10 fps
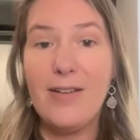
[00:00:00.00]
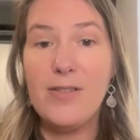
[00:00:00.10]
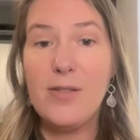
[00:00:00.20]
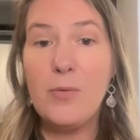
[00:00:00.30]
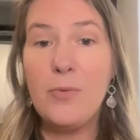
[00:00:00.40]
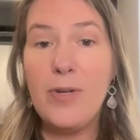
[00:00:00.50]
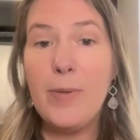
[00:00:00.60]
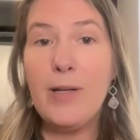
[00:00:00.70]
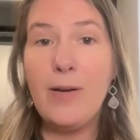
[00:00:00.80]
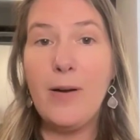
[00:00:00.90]
So
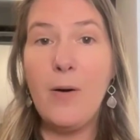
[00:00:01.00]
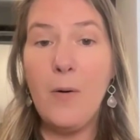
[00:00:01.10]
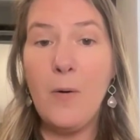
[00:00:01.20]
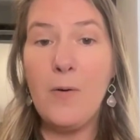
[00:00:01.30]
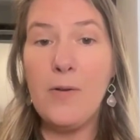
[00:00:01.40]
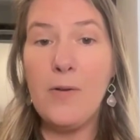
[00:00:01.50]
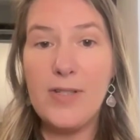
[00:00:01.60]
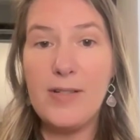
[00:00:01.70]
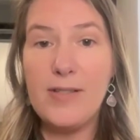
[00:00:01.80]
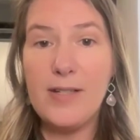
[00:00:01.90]
we've built our whole
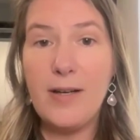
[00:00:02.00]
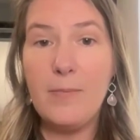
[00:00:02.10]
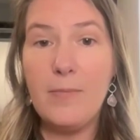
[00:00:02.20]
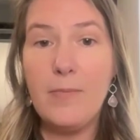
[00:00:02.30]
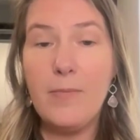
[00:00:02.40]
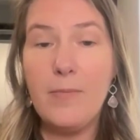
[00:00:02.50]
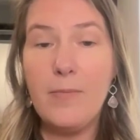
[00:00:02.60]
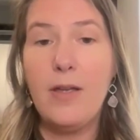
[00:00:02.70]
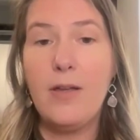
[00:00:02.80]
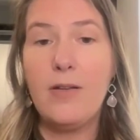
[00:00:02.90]
system
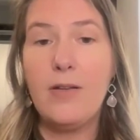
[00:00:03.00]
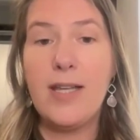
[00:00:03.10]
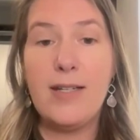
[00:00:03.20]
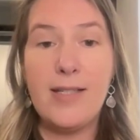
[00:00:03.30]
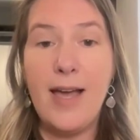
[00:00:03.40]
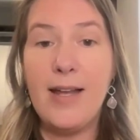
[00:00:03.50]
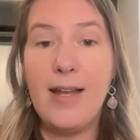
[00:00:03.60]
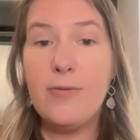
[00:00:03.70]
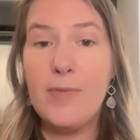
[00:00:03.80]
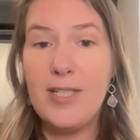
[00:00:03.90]
to get
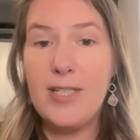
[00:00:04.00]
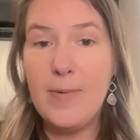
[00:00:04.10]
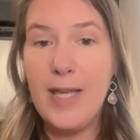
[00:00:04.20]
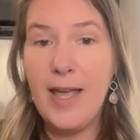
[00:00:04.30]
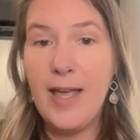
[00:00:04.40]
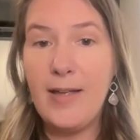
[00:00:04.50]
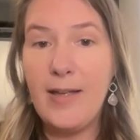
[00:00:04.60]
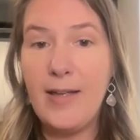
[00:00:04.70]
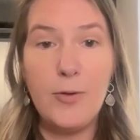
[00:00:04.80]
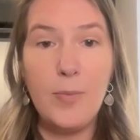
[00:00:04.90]
data from the
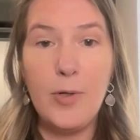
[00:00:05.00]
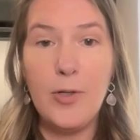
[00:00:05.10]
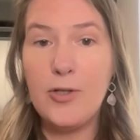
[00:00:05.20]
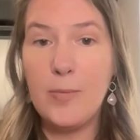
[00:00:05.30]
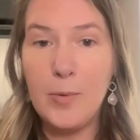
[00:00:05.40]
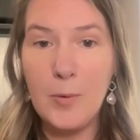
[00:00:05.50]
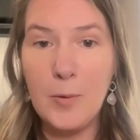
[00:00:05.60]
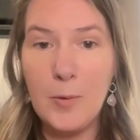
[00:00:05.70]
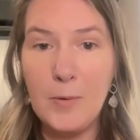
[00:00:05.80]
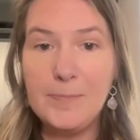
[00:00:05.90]
TPA through push or
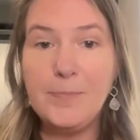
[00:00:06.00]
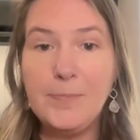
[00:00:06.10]
pull.